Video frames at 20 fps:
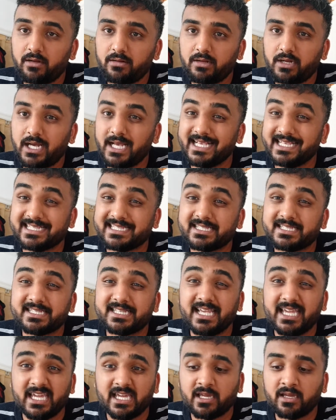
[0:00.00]
I
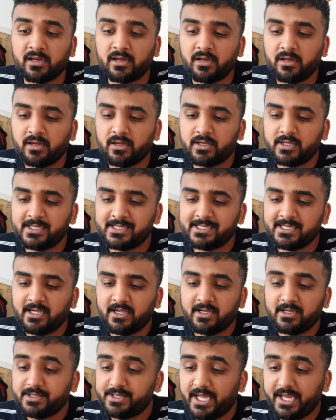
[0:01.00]
see.
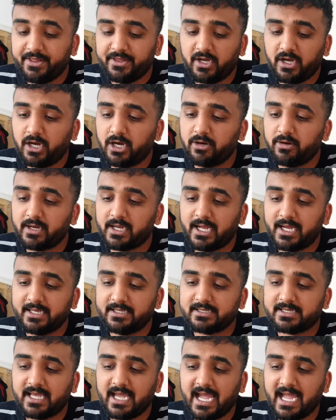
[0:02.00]
Then the
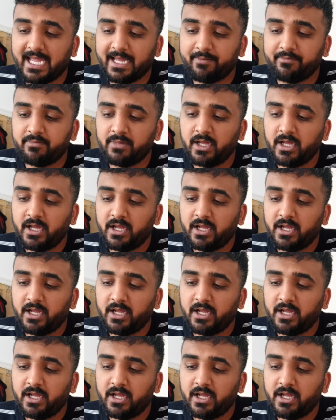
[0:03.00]
hurricanes came.